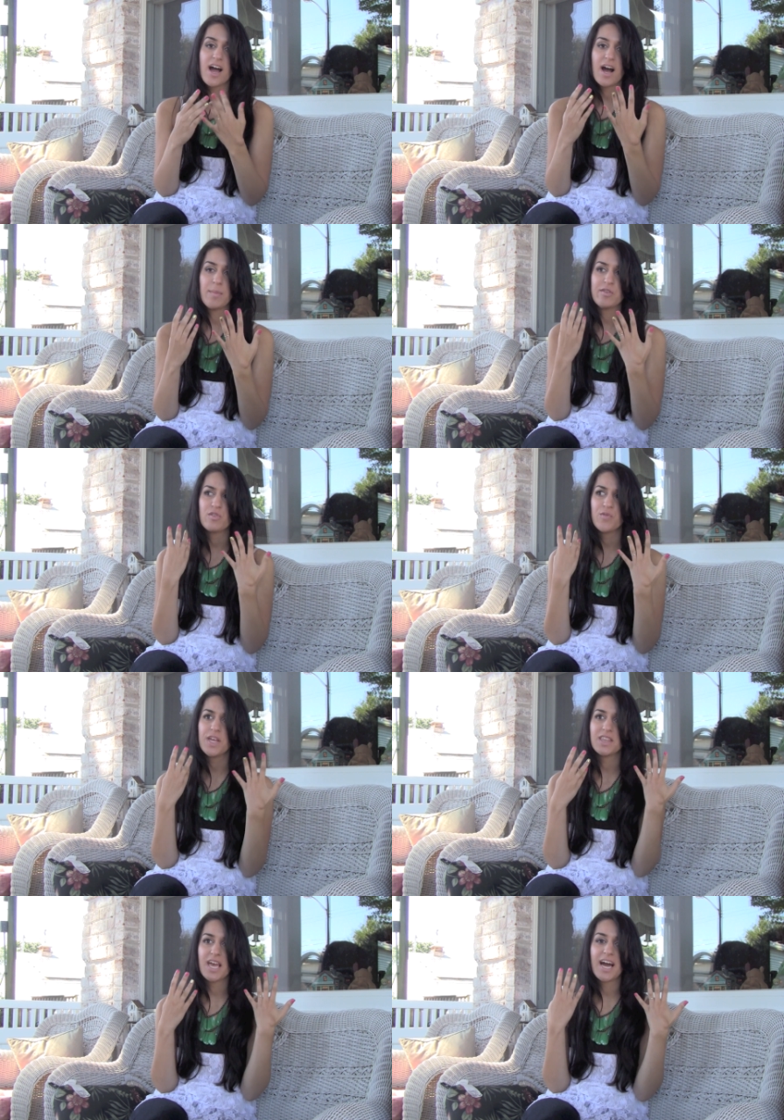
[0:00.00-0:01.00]
um, I just feel
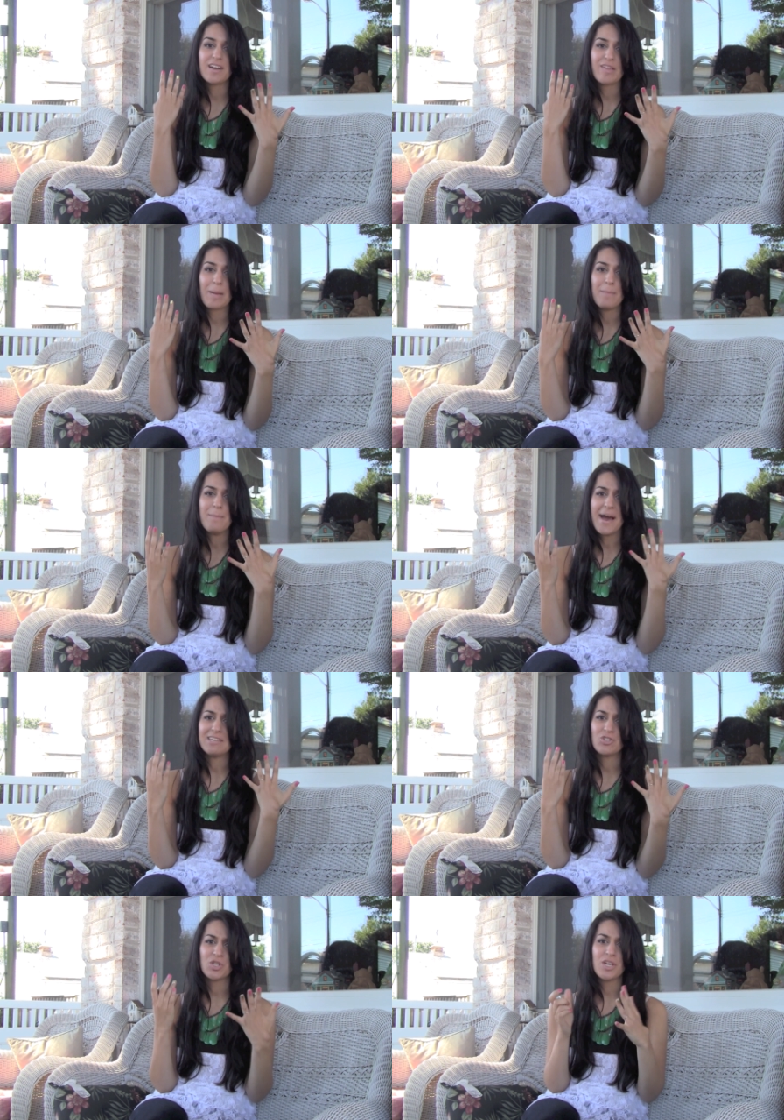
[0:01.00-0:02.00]
like they kind of like
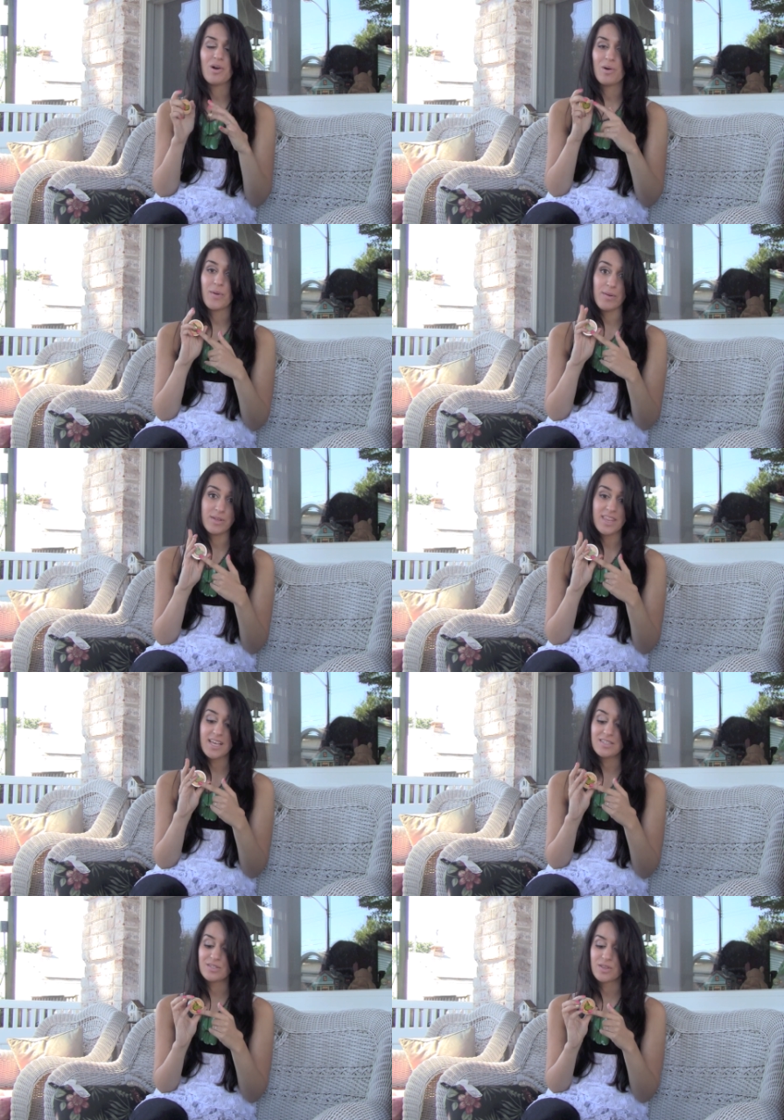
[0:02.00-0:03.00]
magically go away with
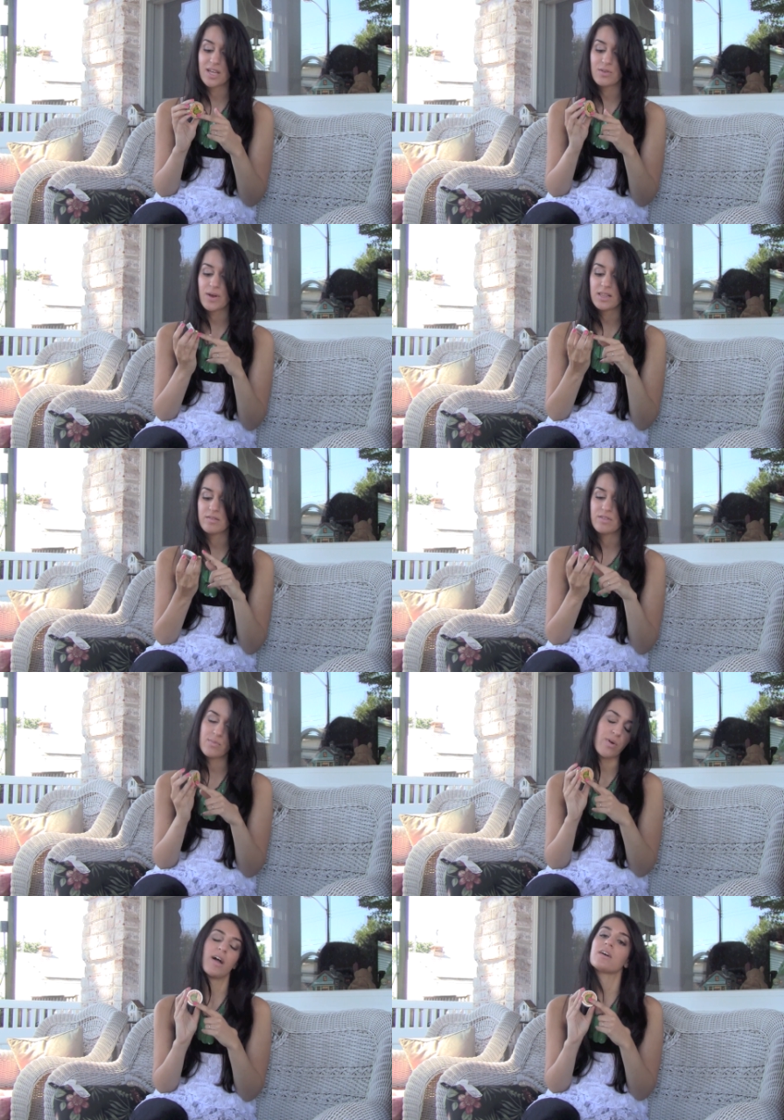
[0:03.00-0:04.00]
this. So that's why I love this
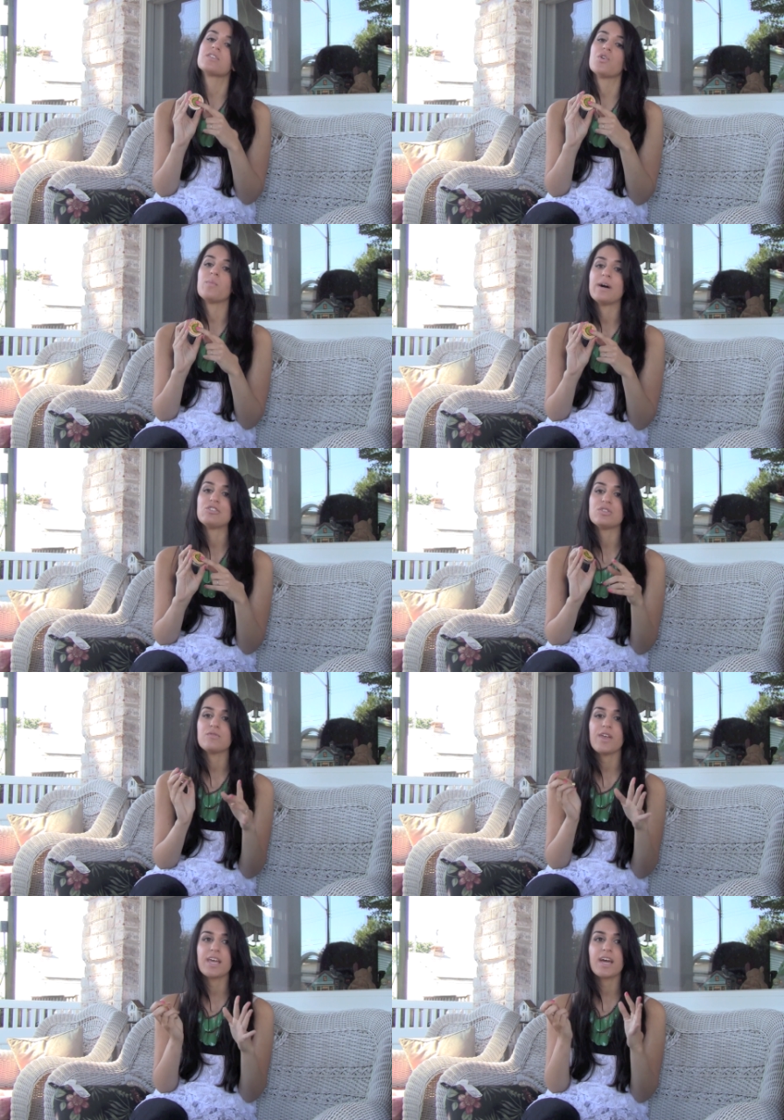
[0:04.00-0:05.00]
product so much. I
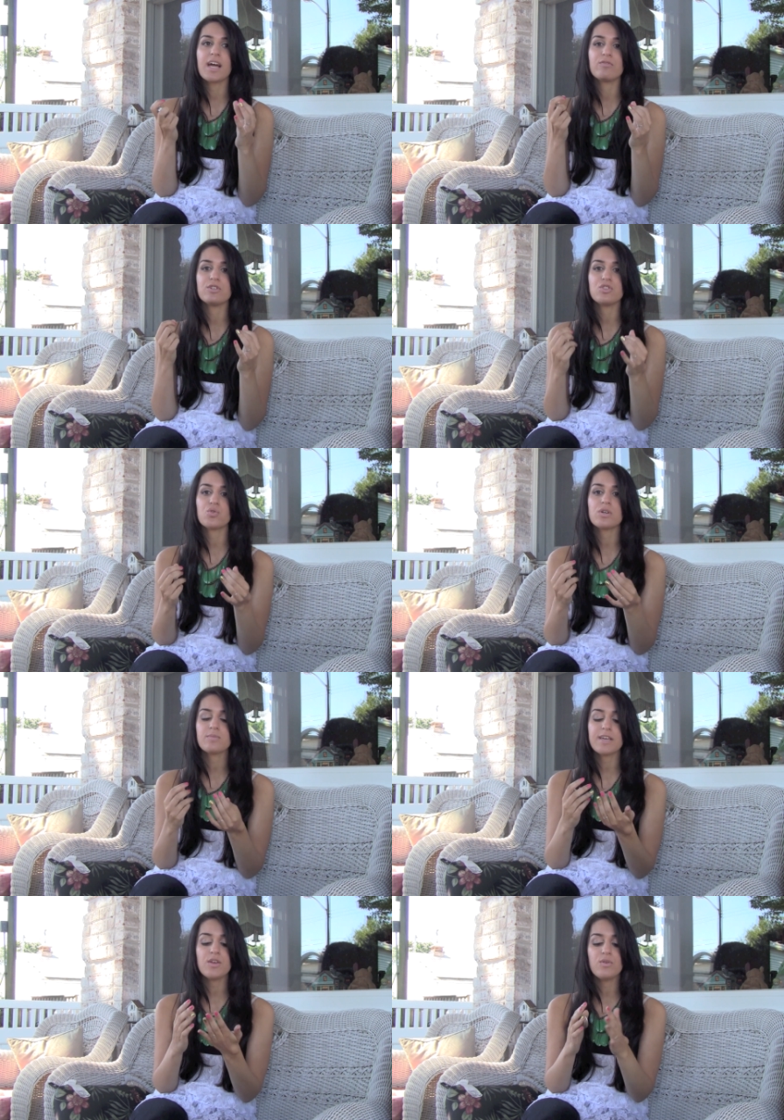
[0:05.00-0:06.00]
just feel like it kind of restores
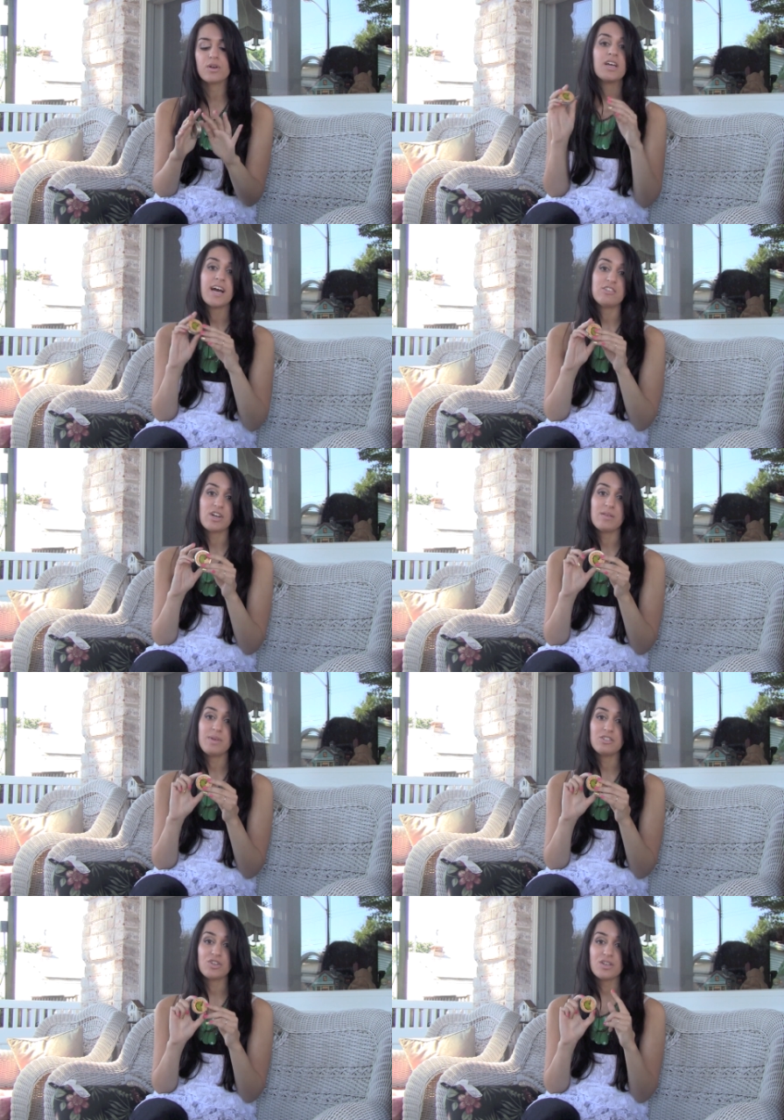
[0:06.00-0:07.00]
my cuticle. I try to
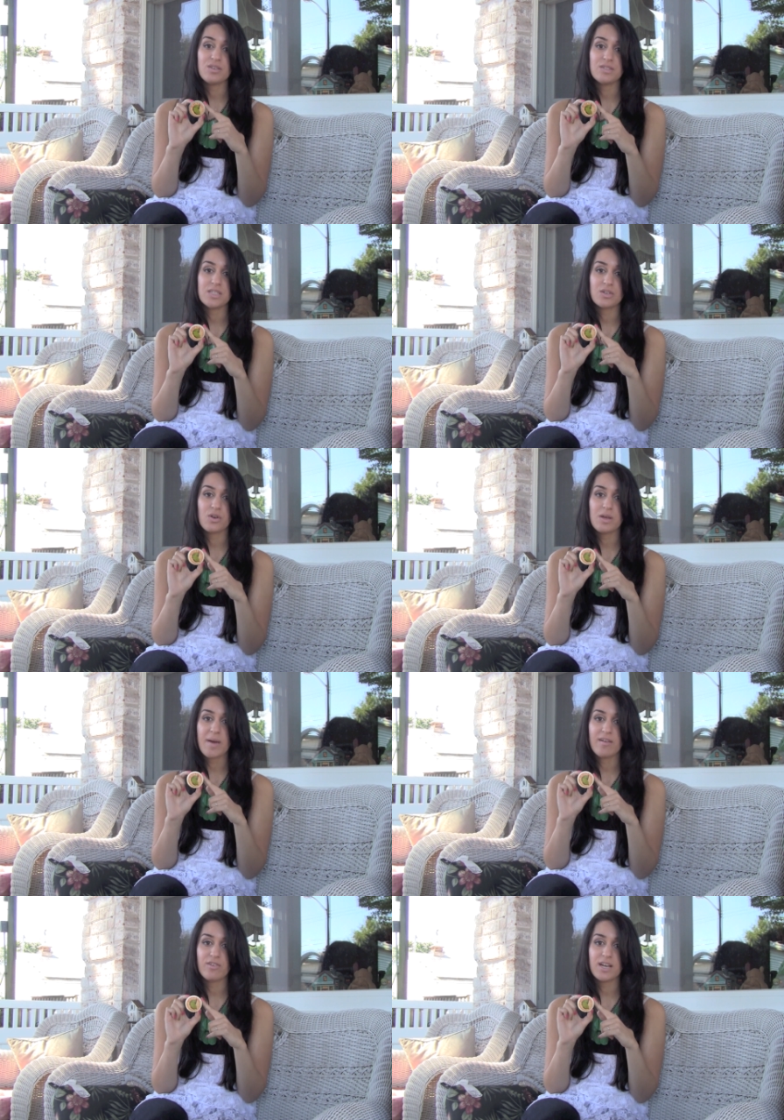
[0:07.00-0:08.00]
make sure to use this cream
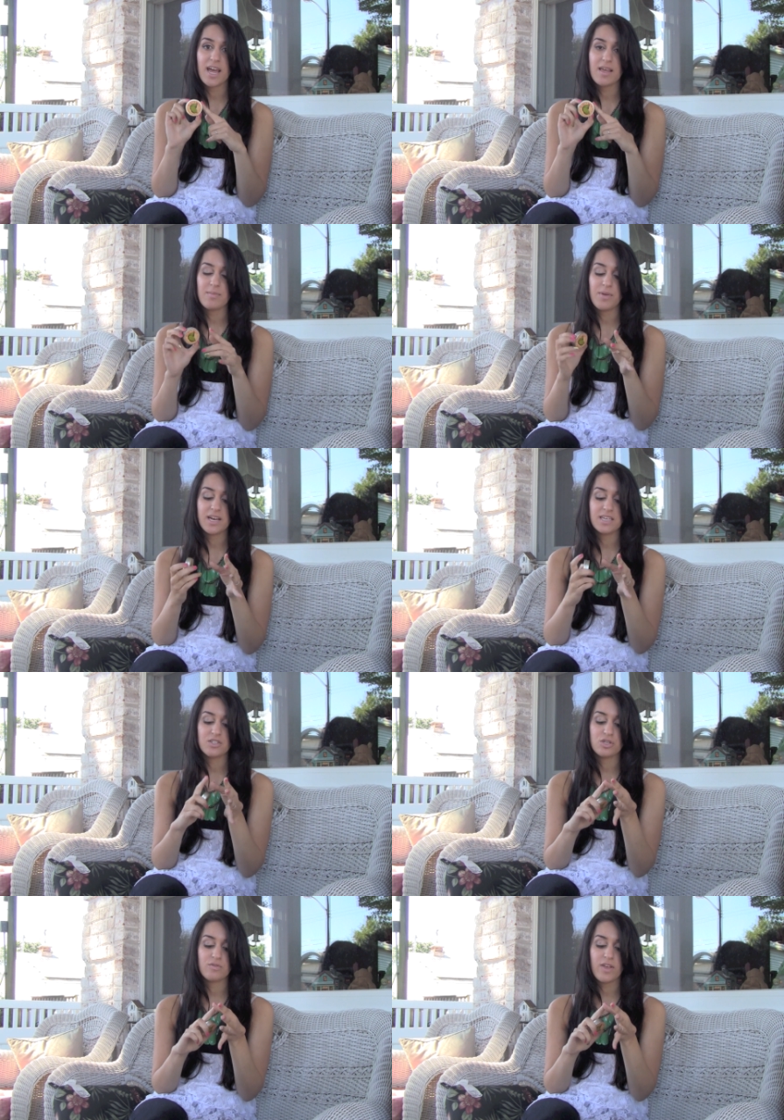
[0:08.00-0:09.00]
every night because
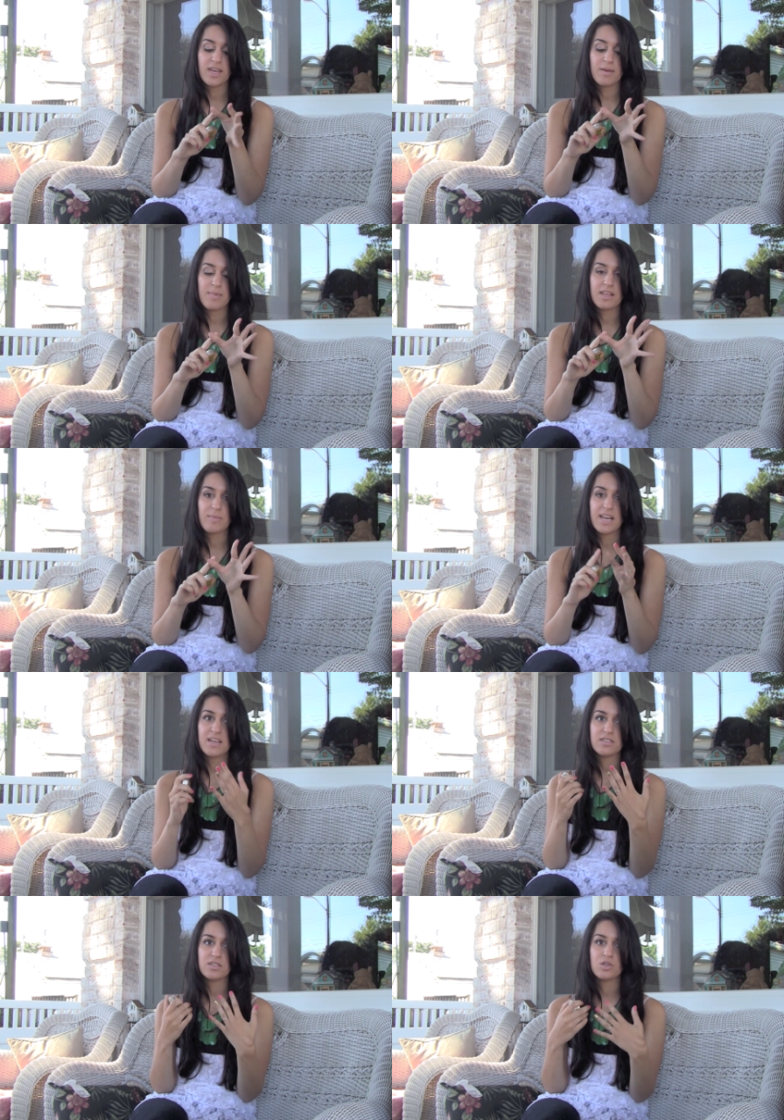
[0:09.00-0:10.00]
I just feel like it makes my
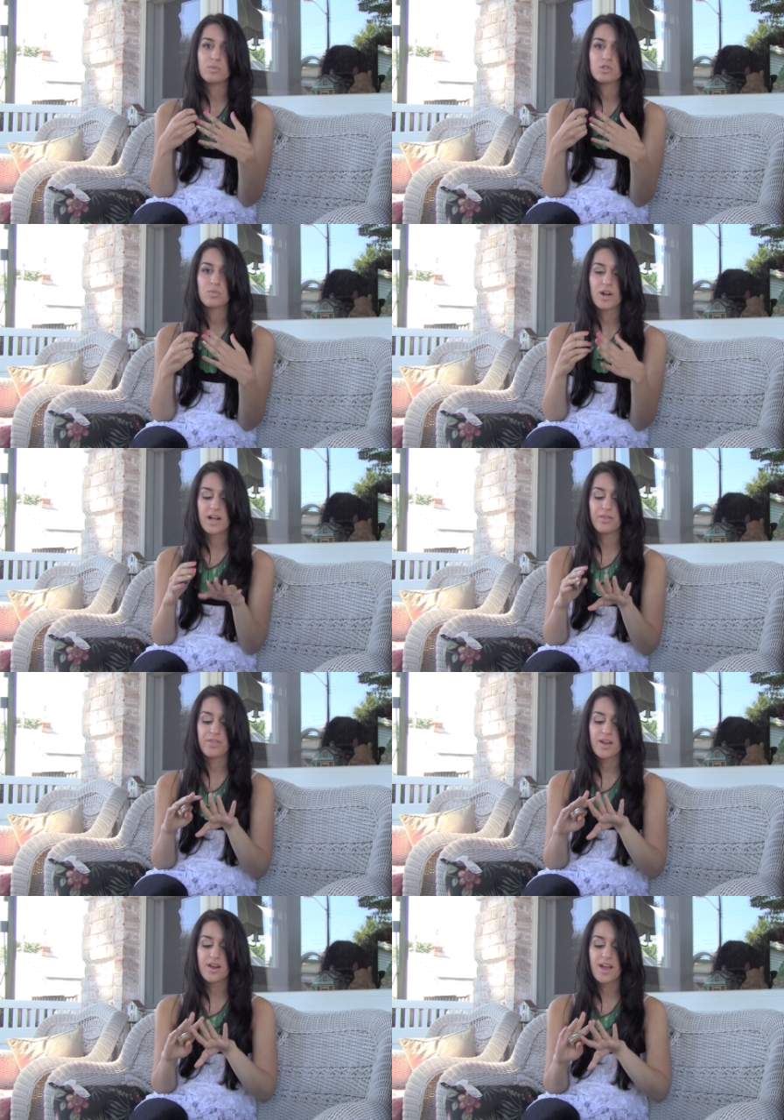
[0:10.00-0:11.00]
nails look so much more
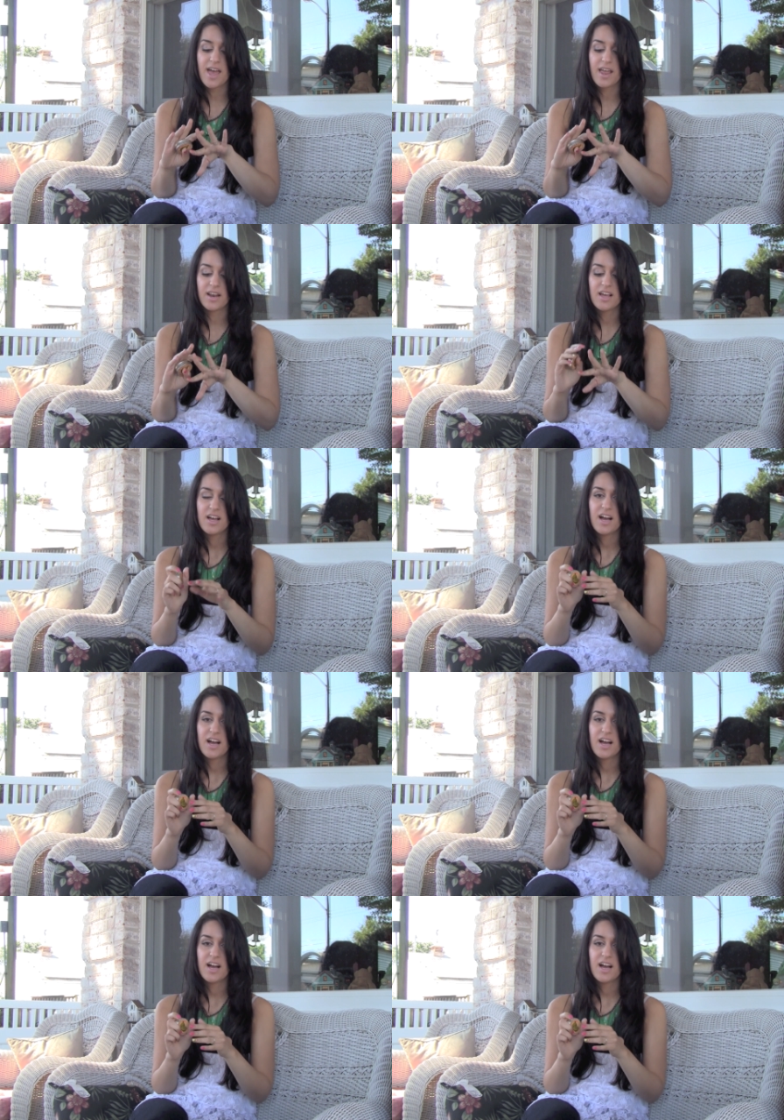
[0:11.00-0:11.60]
healthier and